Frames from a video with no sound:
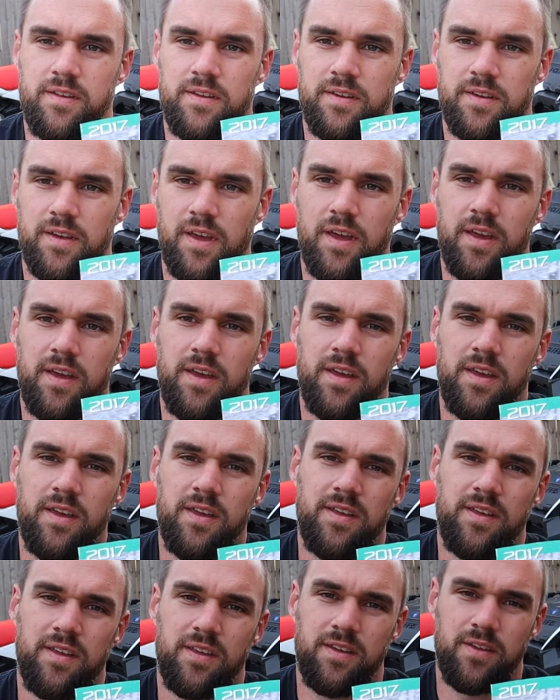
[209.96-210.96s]
Okay,
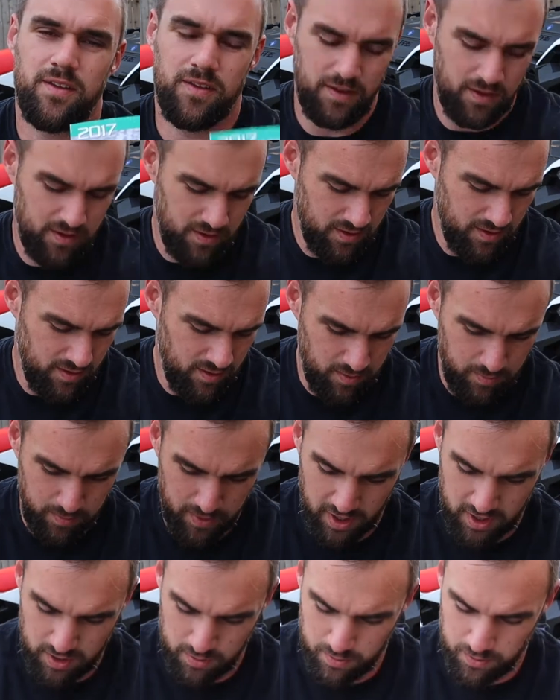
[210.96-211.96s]

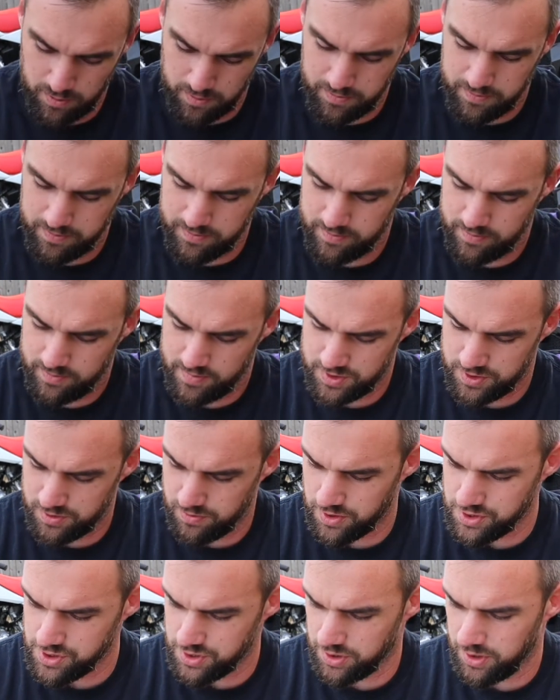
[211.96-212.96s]
manual is the
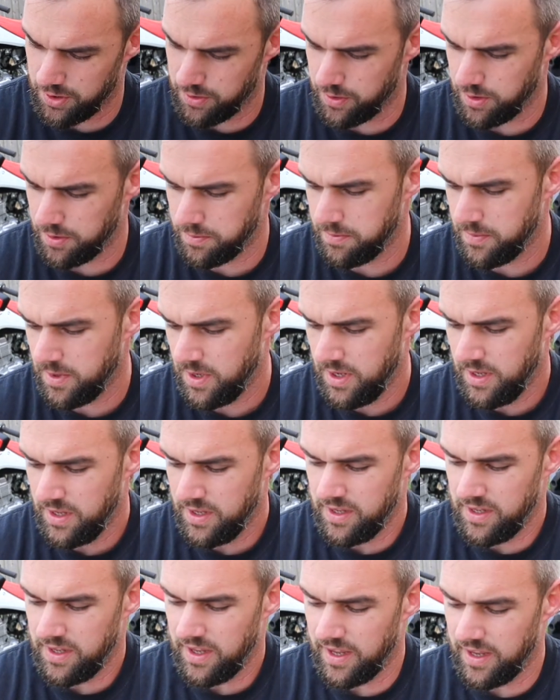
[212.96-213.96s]
original owner.
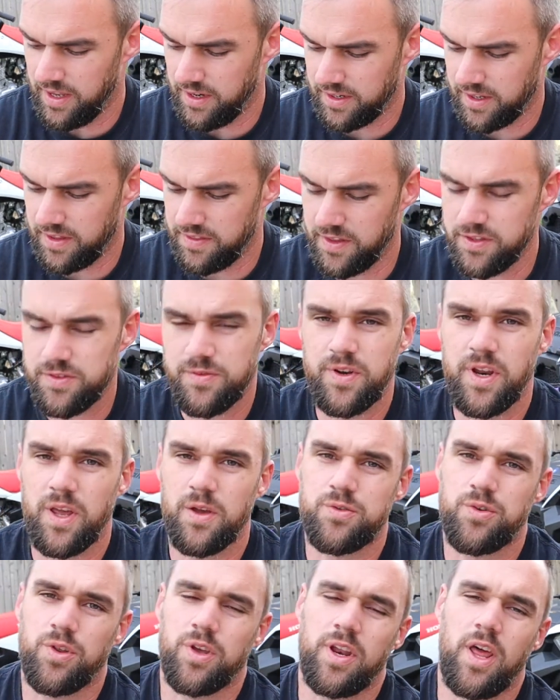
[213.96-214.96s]
And again, this video
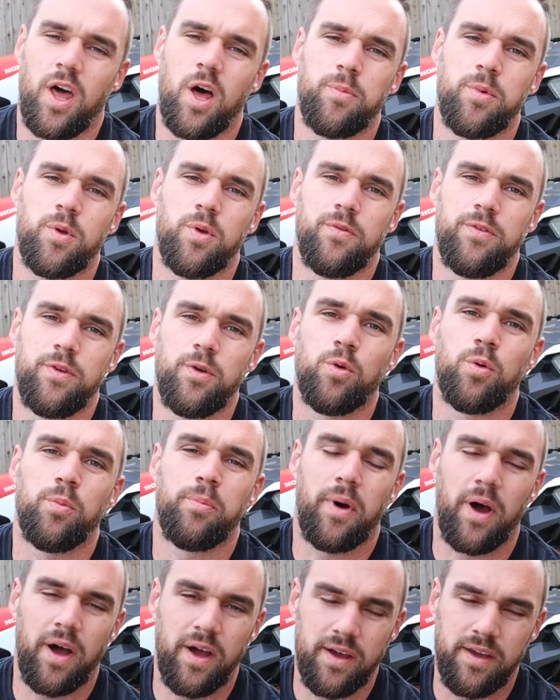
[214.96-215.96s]
is really going to help you if you are
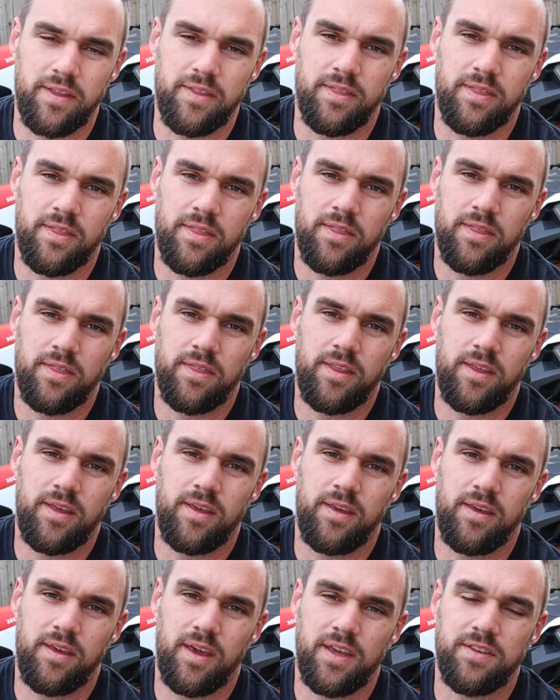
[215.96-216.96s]
buying
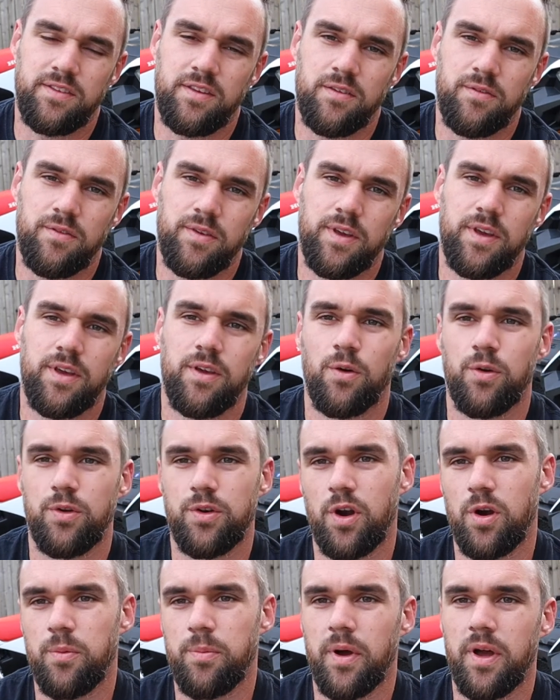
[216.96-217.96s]
the ATV or
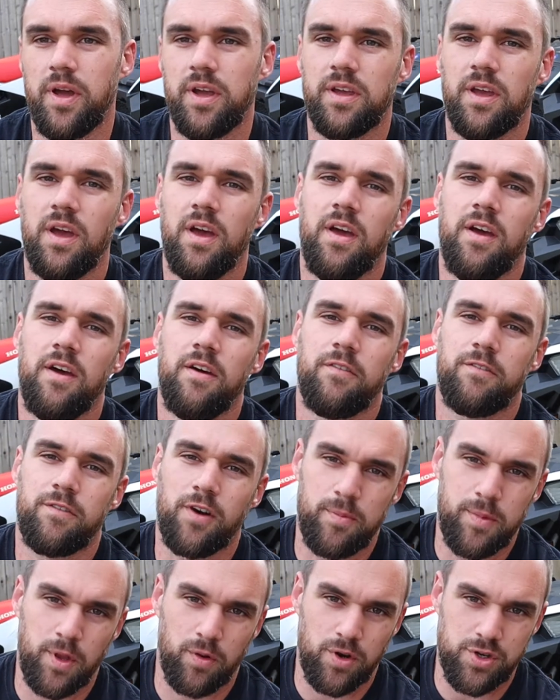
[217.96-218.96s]
dirt bike
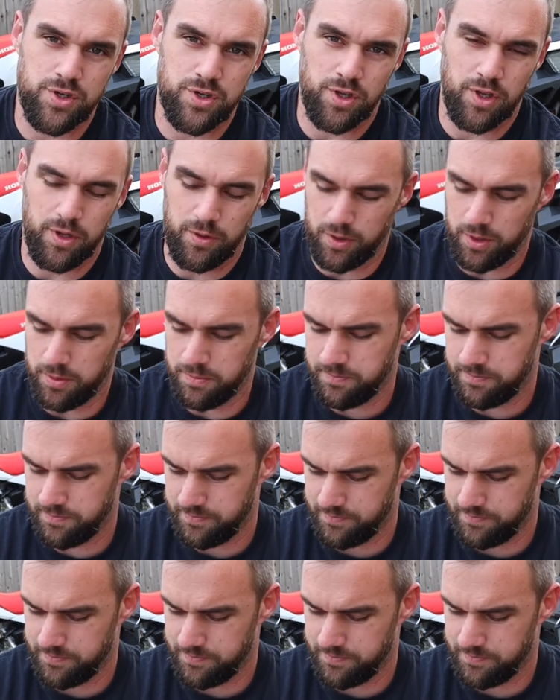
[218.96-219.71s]
from the original owner.